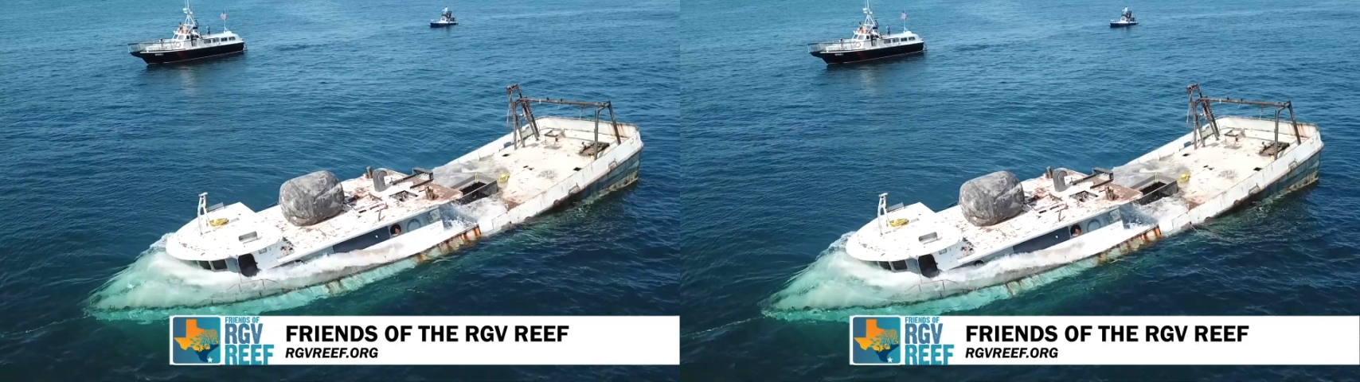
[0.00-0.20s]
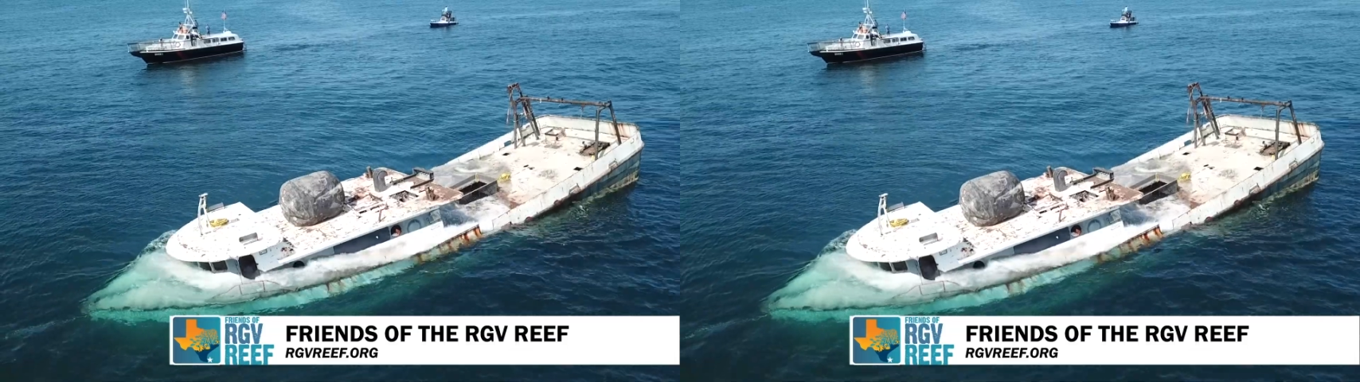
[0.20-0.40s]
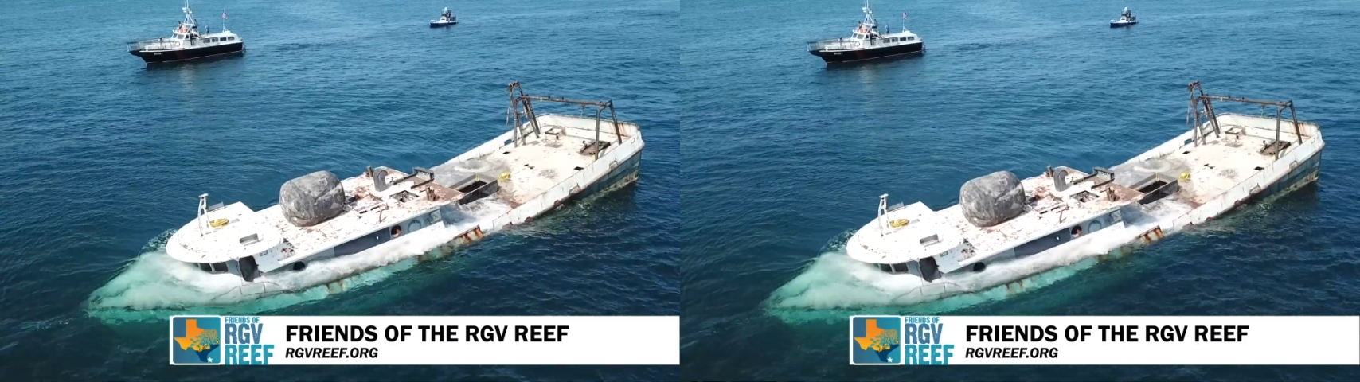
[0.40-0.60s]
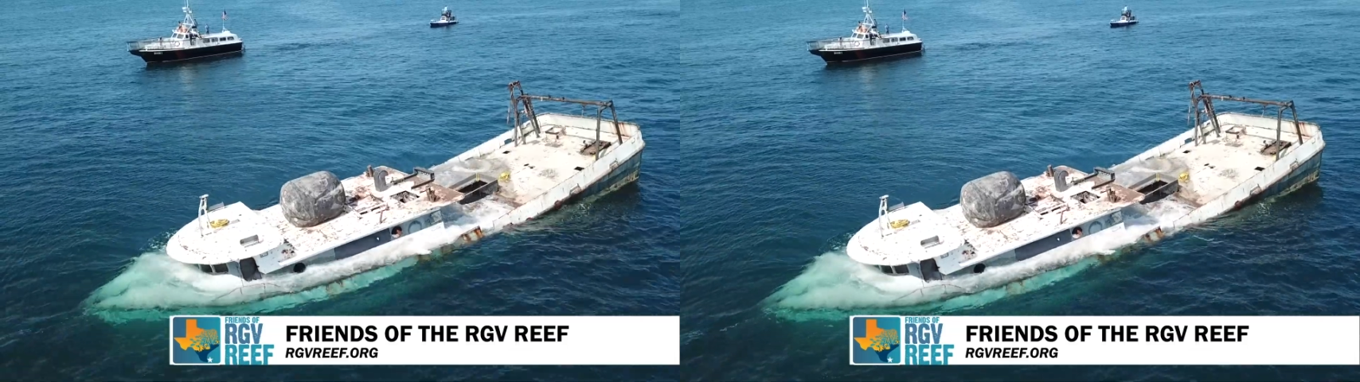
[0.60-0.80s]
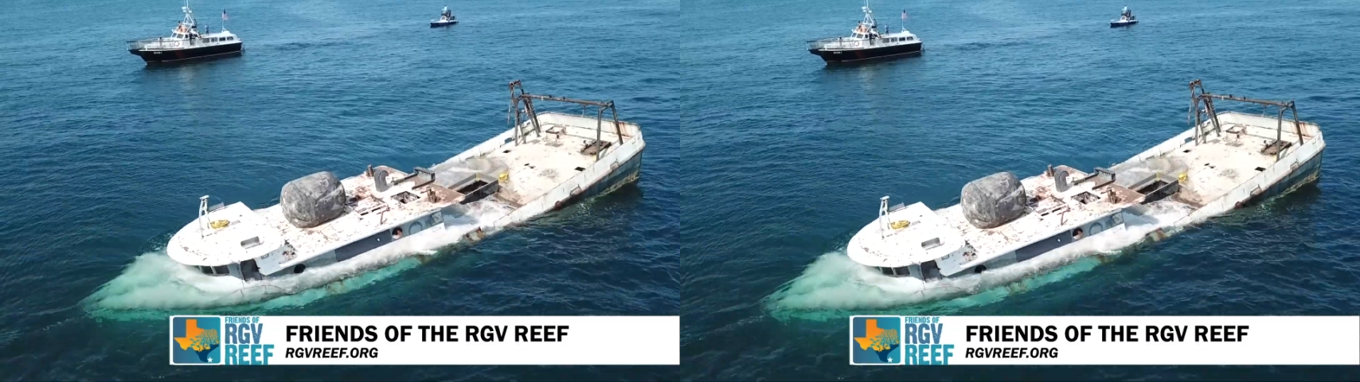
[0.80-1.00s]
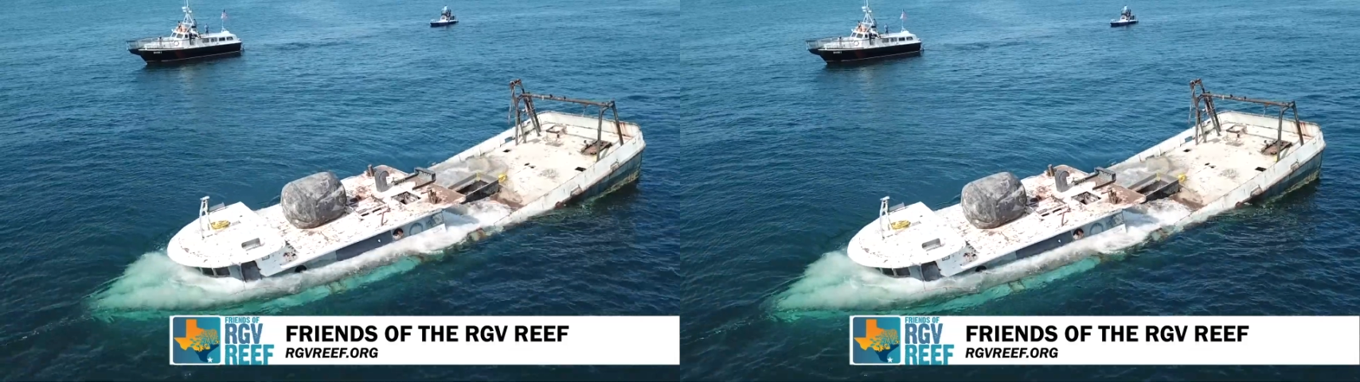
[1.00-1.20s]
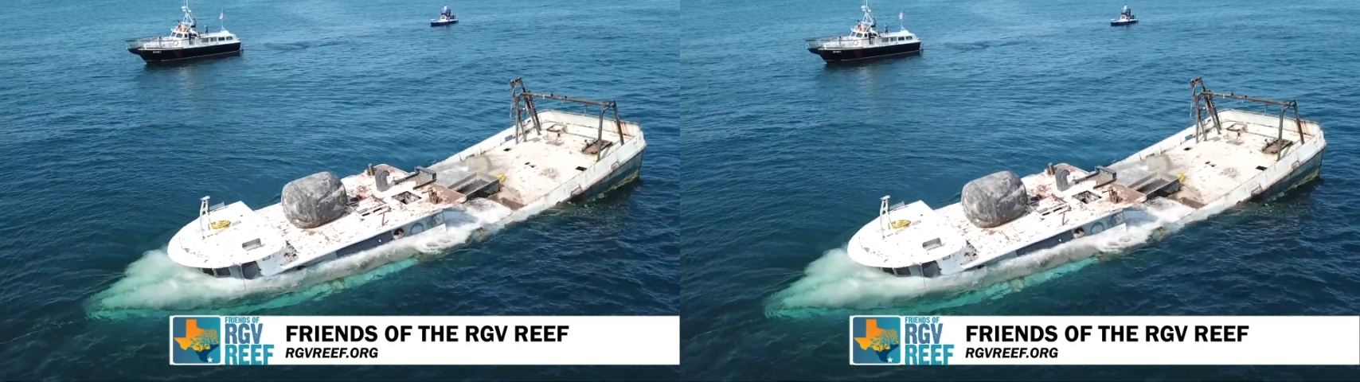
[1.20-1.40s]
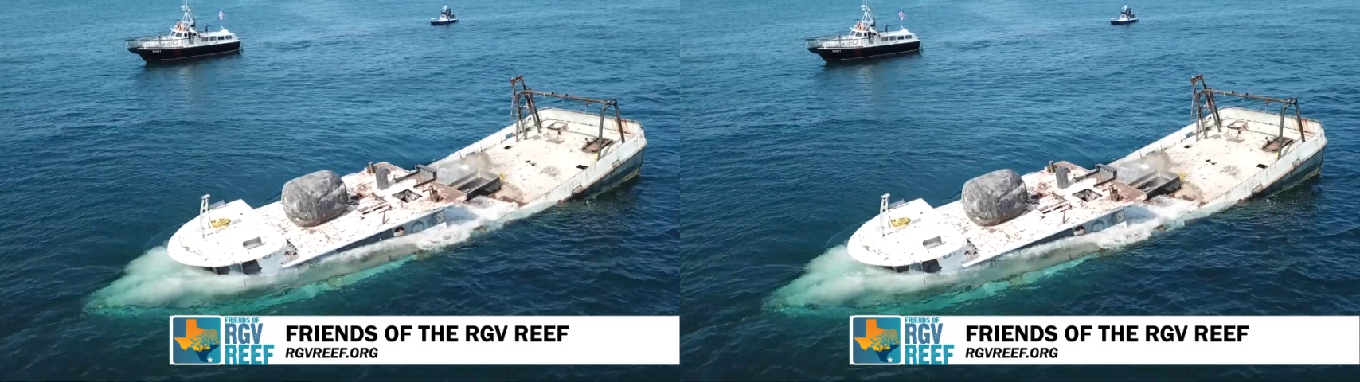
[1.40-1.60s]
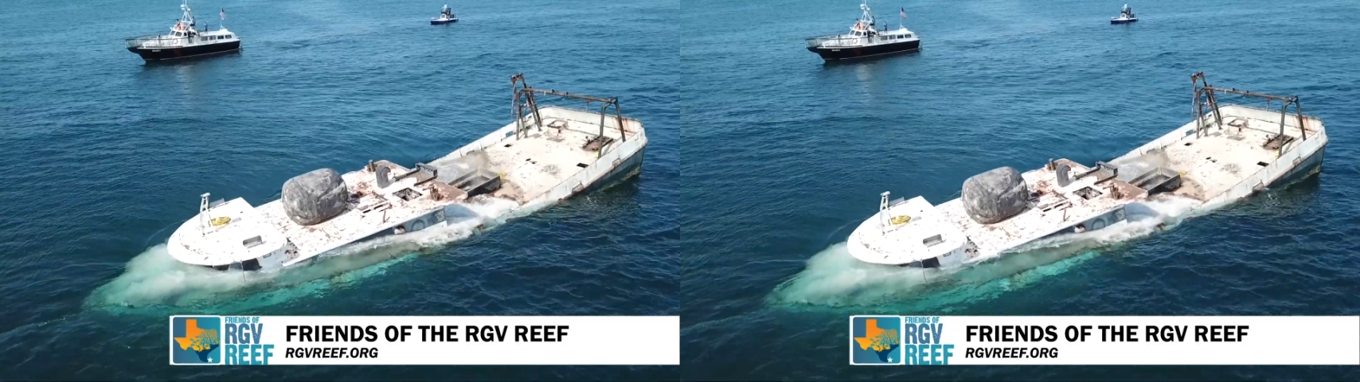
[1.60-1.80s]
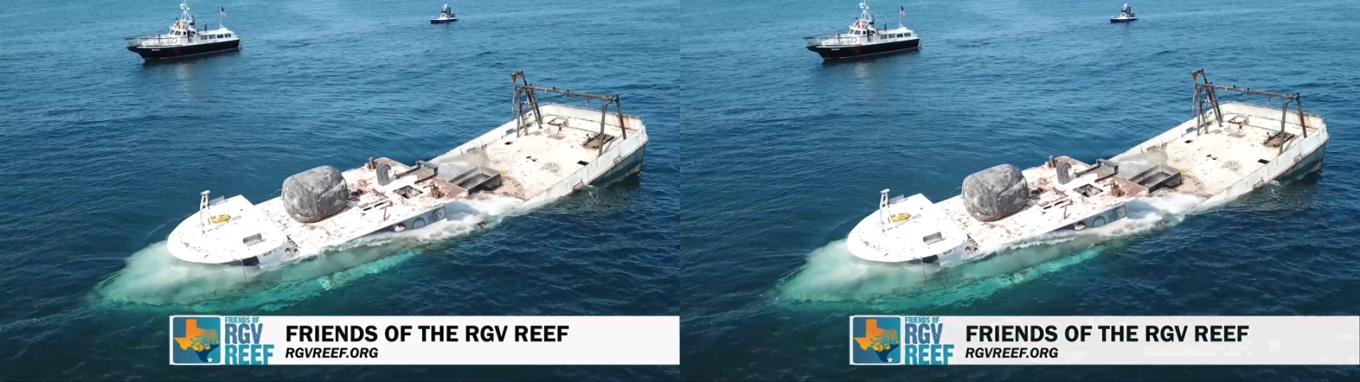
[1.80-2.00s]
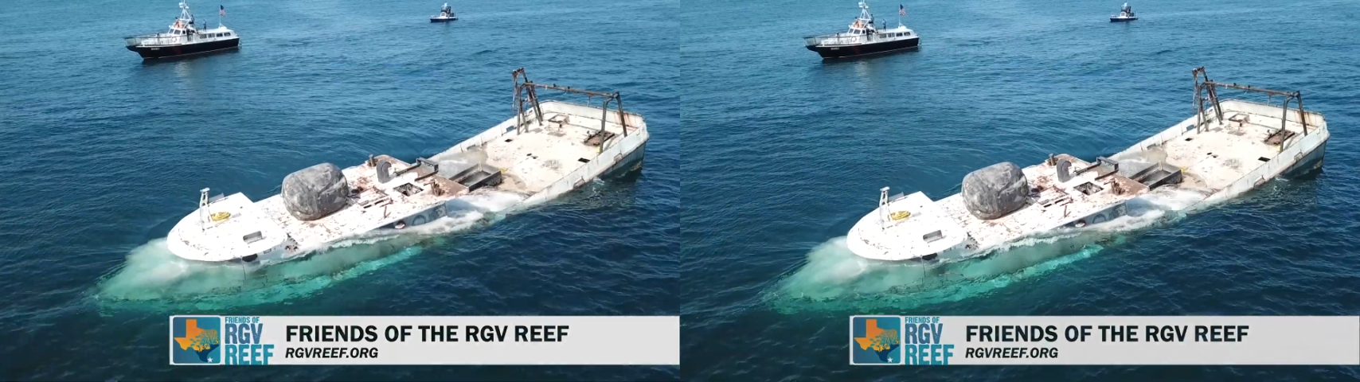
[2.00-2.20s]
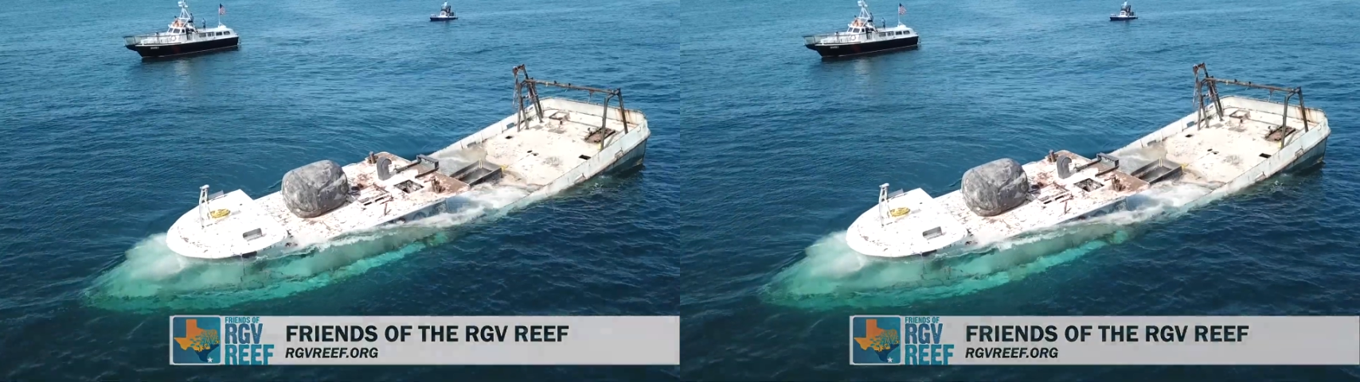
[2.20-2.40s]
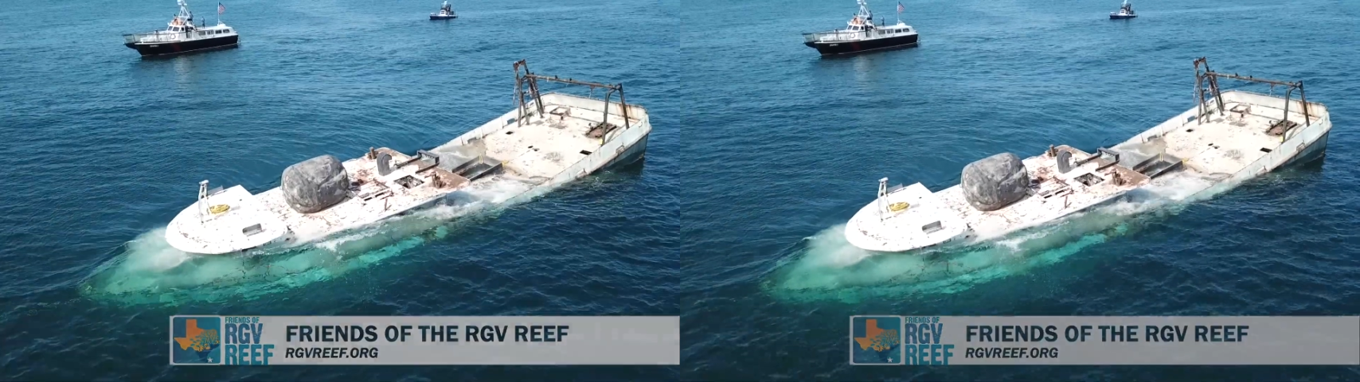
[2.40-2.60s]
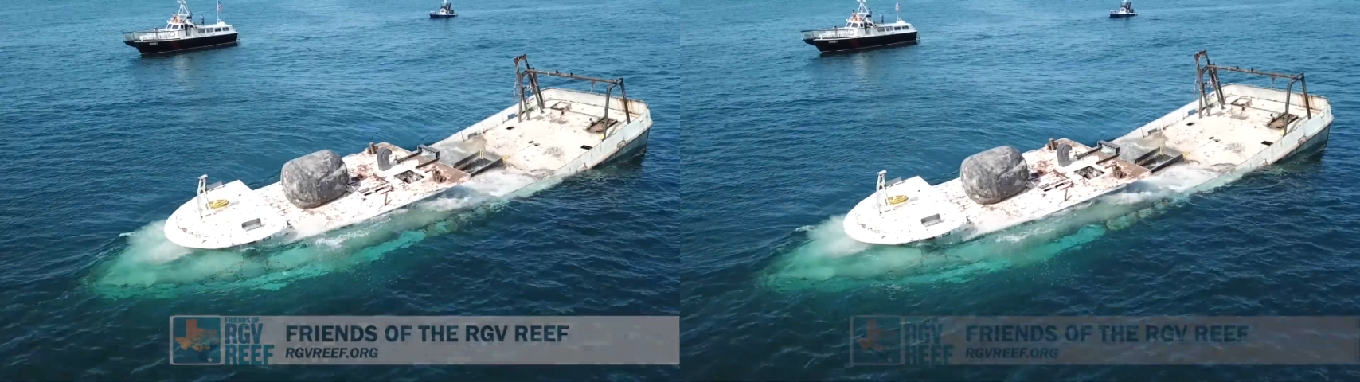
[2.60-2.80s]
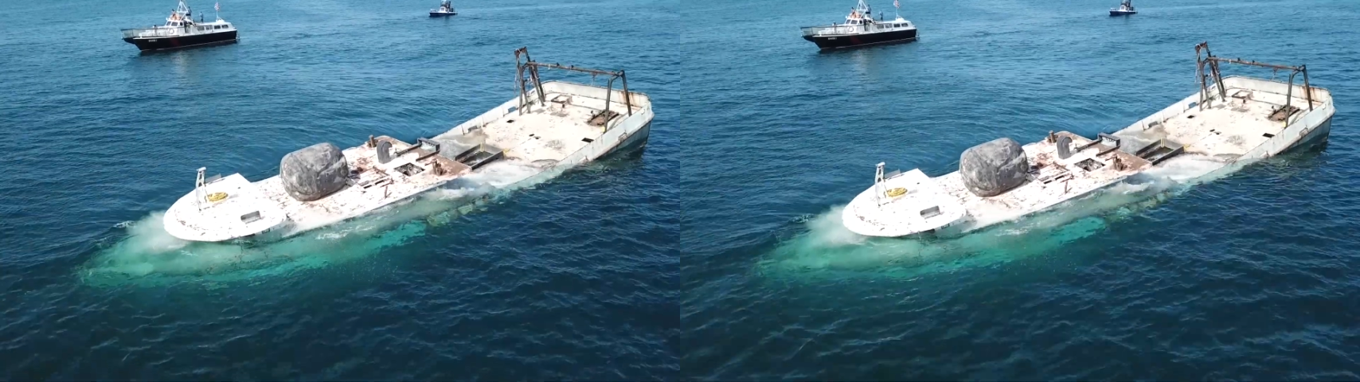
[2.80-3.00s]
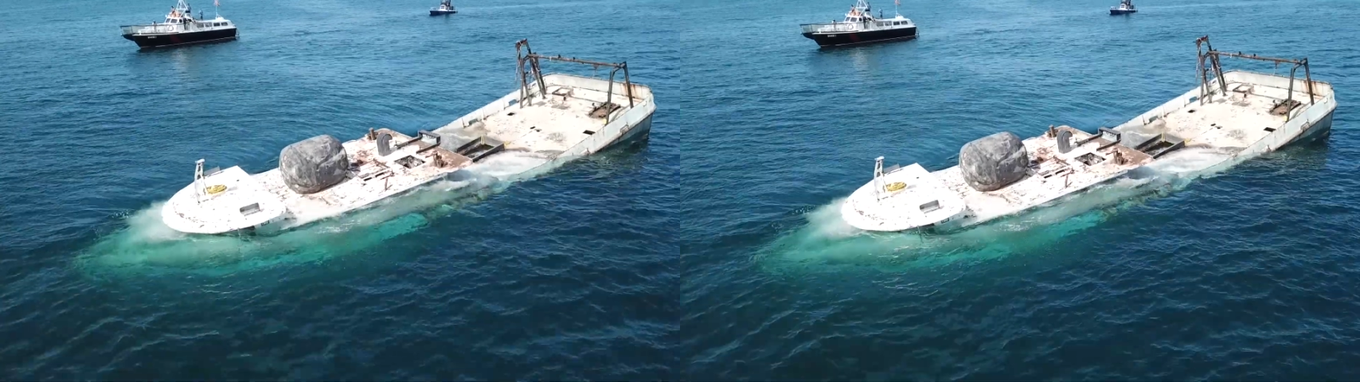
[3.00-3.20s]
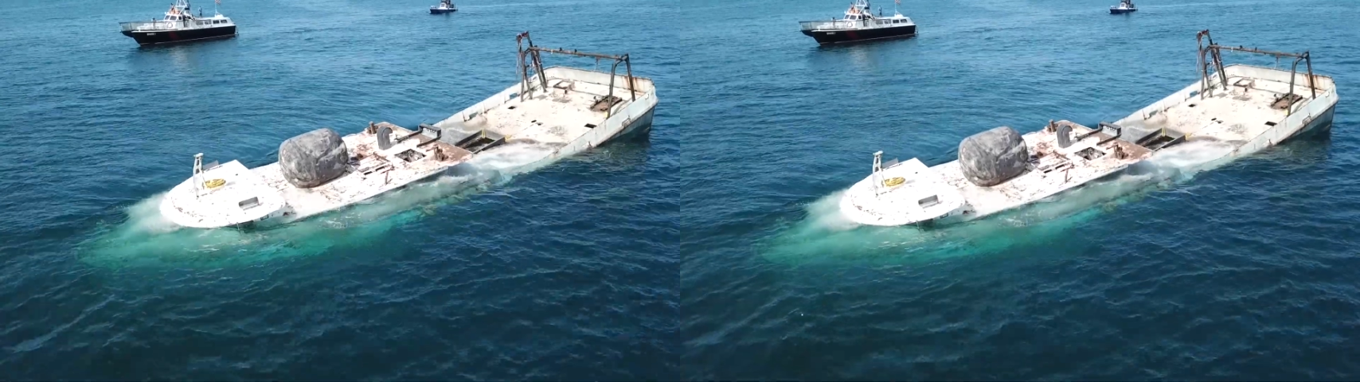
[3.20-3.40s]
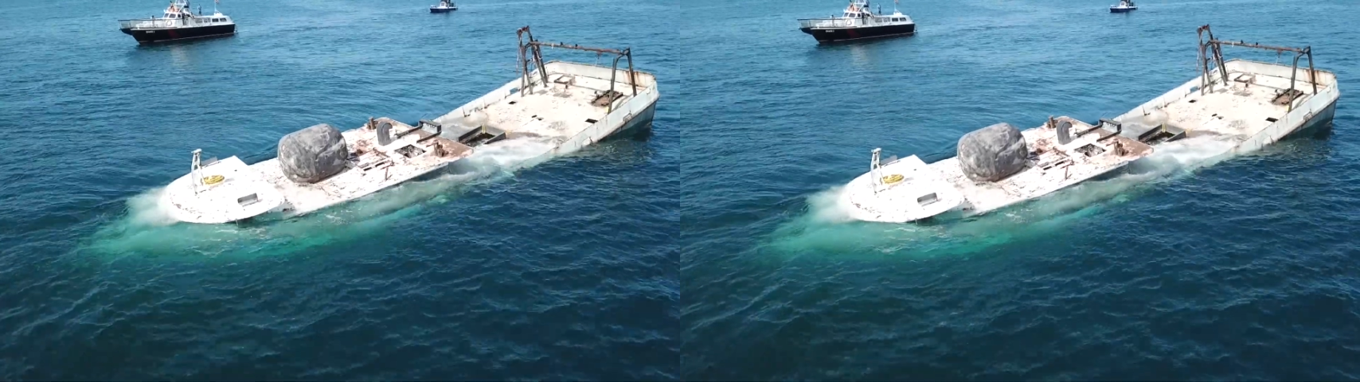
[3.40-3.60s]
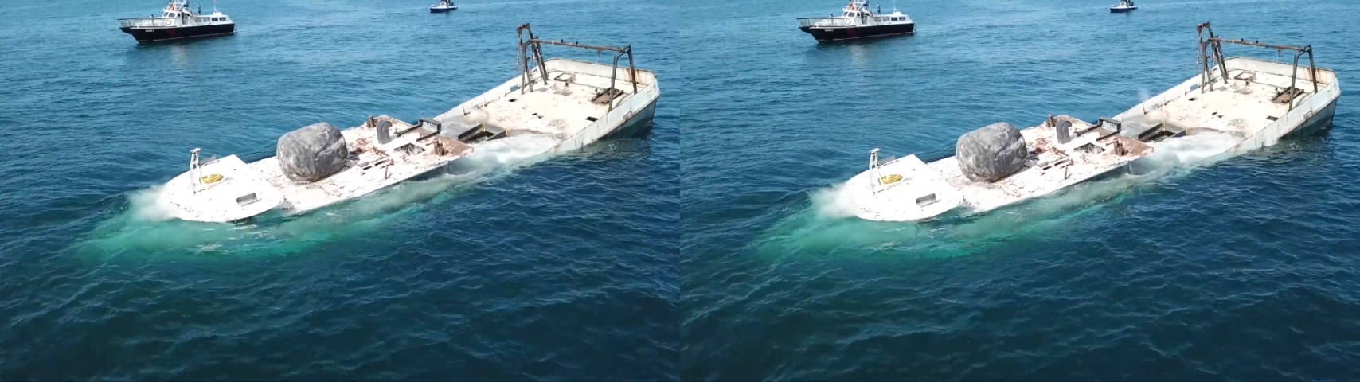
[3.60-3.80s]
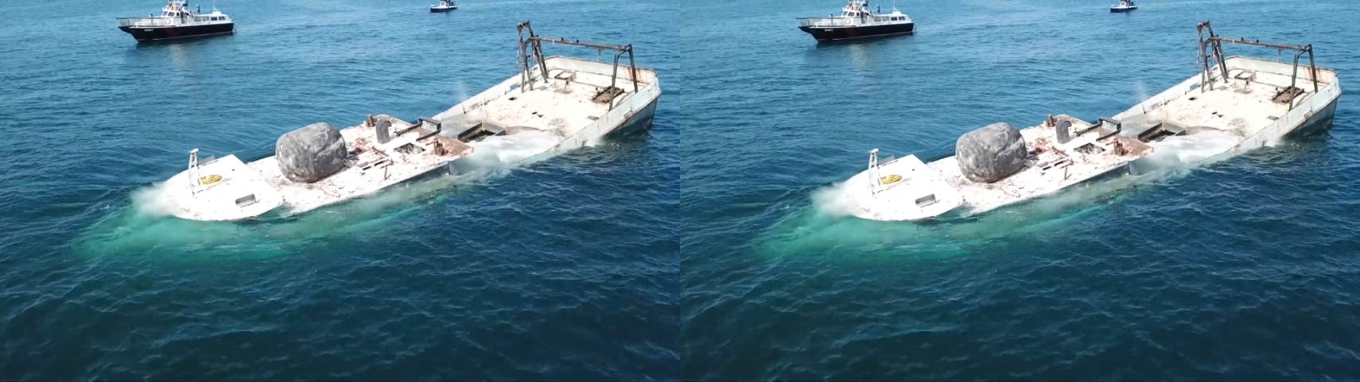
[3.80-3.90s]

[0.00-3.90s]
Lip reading: [unreadable: no face in view]